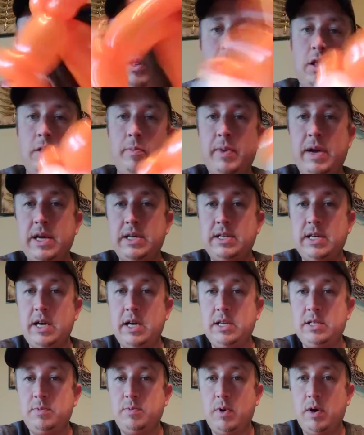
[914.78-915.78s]
on the back
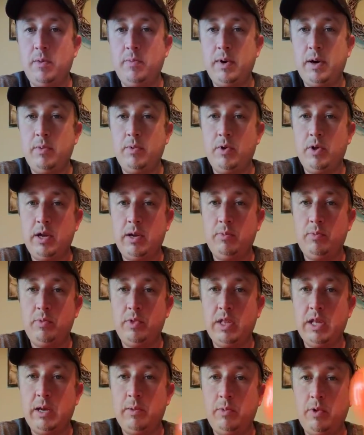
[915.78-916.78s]
side, small bubble, and
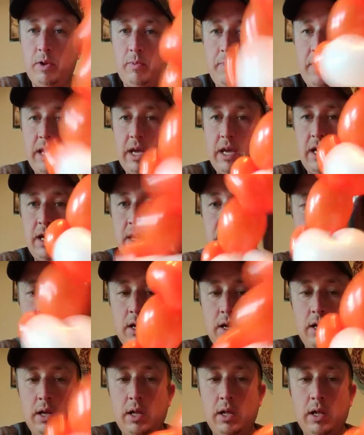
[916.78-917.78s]
then I'm gonna make
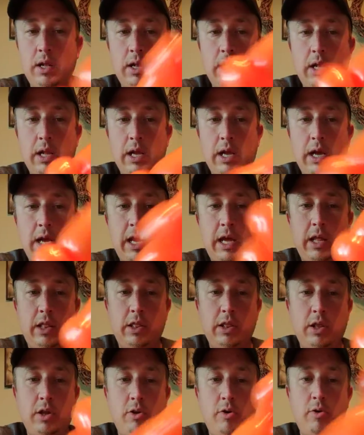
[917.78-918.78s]
a
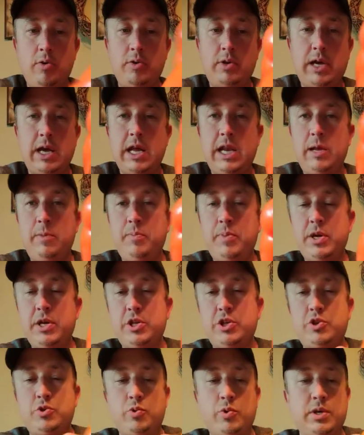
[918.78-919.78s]
little tiny
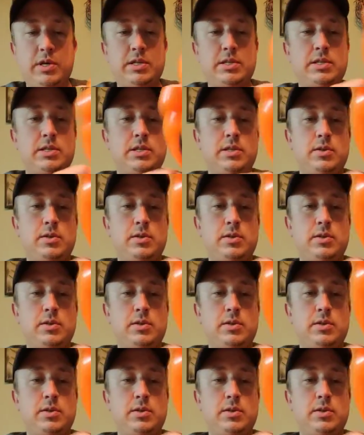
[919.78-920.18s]
pinch twist.